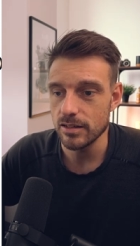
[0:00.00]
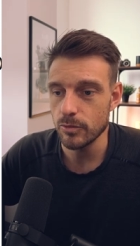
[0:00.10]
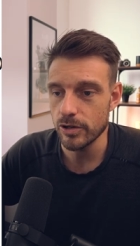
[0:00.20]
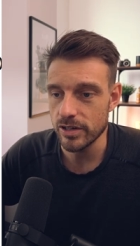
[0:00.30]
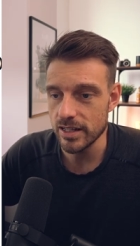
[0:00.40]

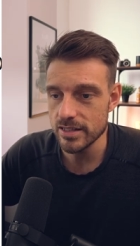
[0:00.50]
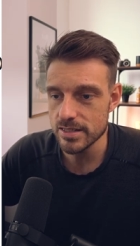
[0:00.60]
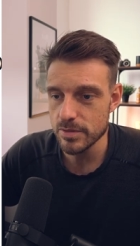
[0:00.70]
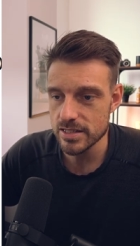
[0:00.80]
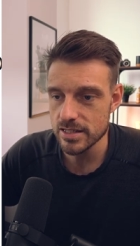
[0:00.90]
We're in
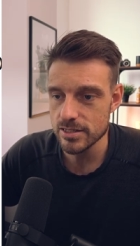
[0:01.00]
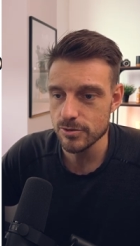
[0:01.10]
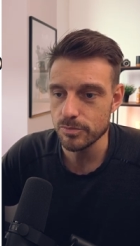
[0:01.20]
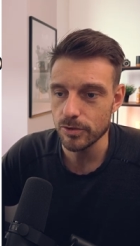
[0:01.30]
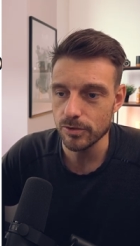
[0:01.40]
this business
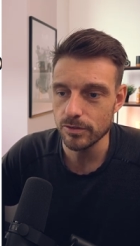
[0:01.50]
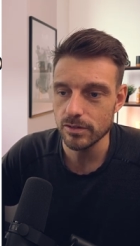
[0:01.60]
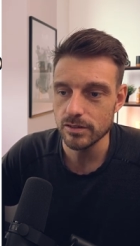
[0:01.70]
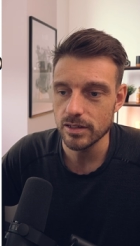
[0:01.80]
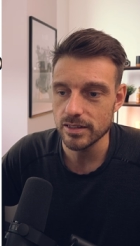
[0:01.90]
to
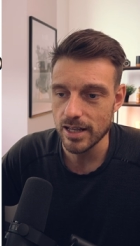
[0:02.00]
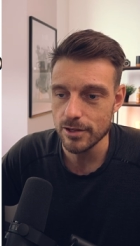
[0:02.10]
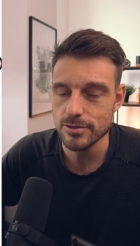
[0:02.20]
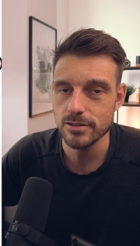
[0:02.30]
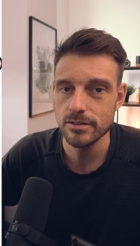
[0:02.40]
pull
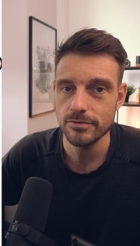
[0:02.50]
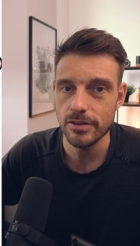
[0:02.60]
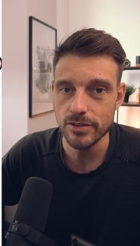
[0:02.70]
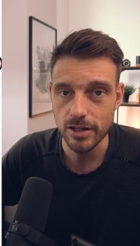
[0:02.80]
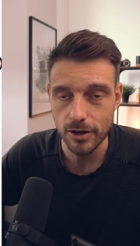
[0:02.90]
1,000,
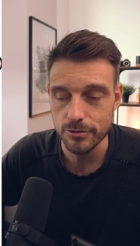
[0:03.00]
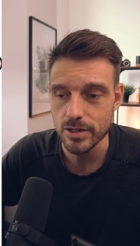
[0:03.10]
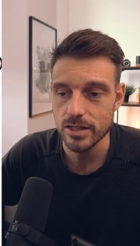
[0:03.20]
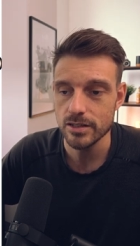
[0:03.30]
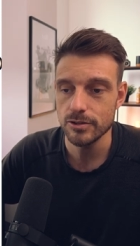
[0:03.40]

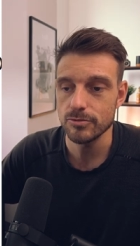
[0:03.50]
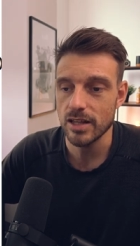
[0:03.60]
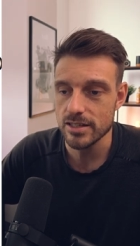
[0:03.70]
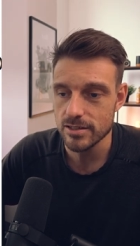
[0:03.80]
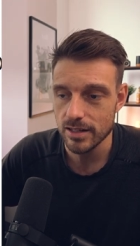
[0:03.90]
1,500,
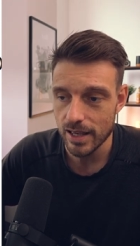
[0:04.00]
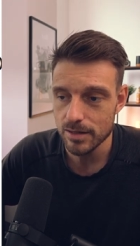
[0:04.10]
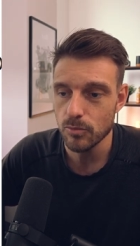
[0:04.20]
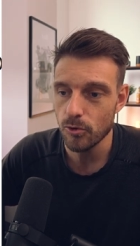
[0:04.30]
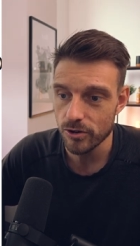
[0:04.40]
2,000
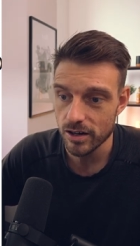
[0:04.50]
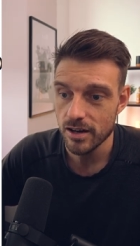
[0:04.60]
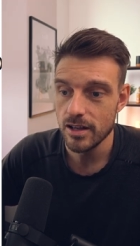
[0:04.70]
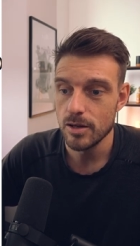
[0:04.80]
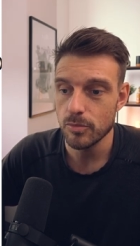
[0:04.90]
and more
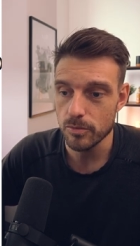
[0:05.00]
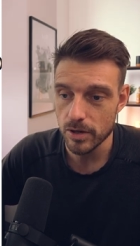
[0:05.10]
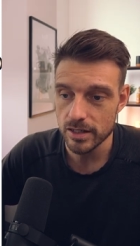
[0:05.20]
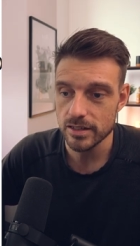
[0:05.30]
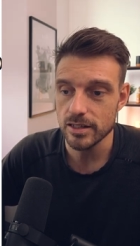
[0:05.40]
per
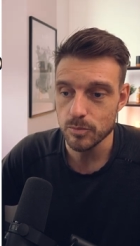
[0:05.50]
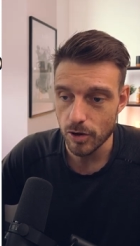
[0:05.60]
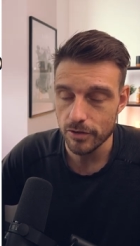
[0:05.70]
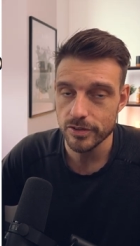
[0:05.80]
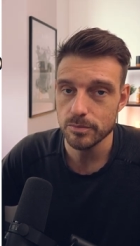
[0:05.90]
month in
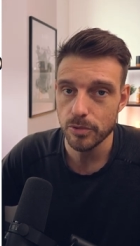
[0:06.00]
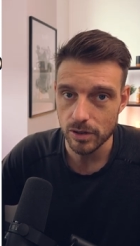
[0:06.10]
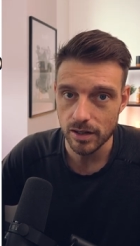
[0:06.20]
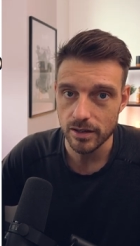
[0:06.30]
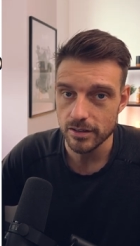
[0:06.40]
profit per
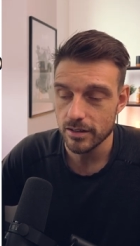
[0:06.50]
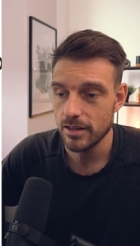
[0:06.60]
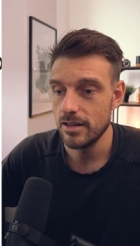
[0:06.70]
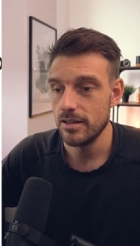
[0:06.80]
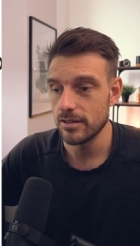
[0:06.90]
client.
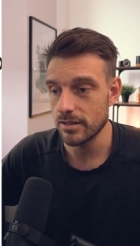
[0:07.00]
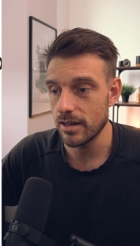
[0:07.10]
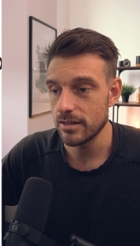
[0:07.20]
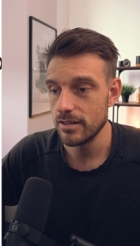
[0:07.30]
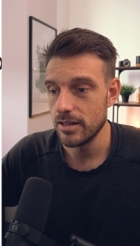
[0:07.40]

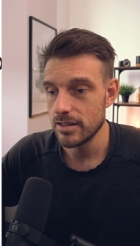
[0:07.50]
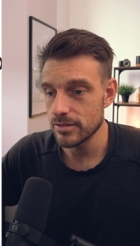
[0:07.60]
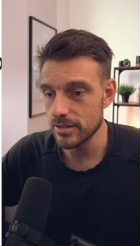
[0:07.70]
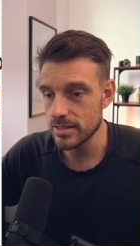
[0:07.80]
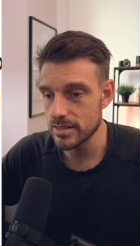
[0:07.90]
Okay.
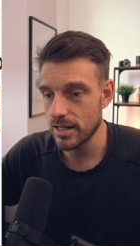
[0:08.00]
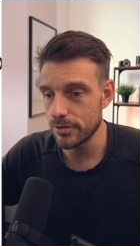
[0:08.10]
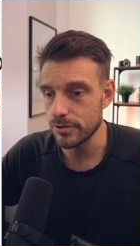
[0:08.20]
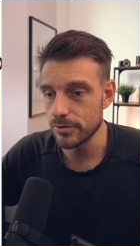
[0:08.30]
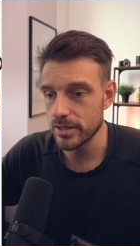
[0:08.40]
So this is how
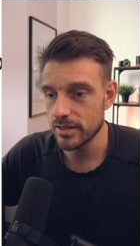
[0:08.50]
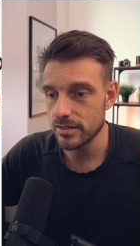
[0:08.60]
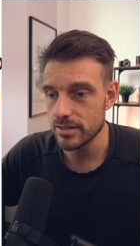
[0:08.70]
you do it.